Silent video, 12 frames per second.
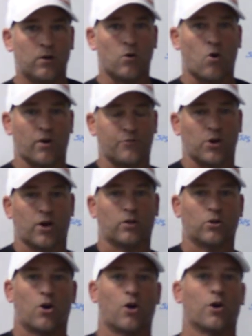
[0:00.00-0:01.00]
or if you're going
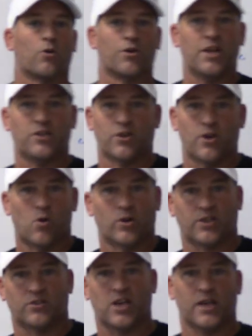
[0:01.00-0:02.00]
to learn or need to know what
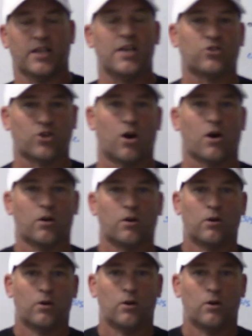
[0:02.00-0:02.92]
the techniques are,